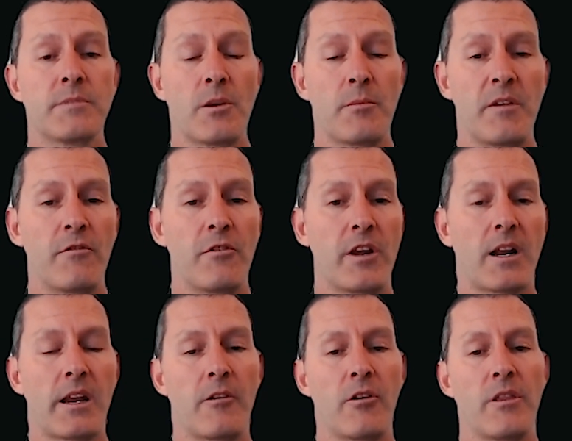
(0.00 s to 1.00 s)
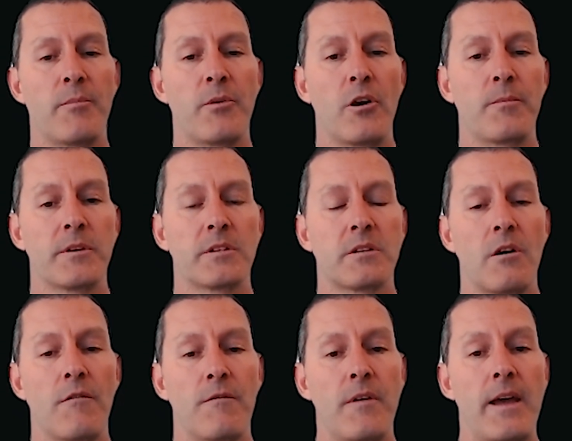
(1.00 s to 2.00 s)
So be very clear on the purpose
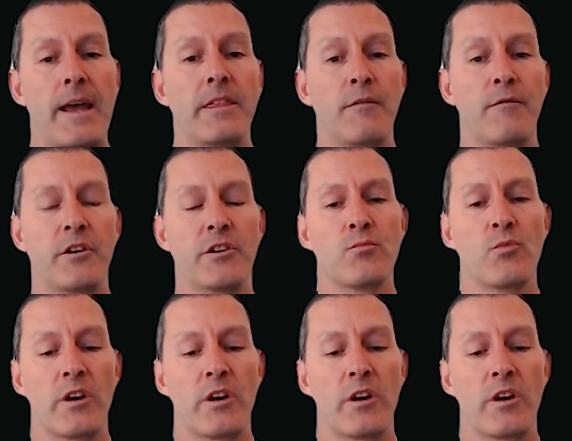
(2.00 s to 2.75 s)
of and the vision,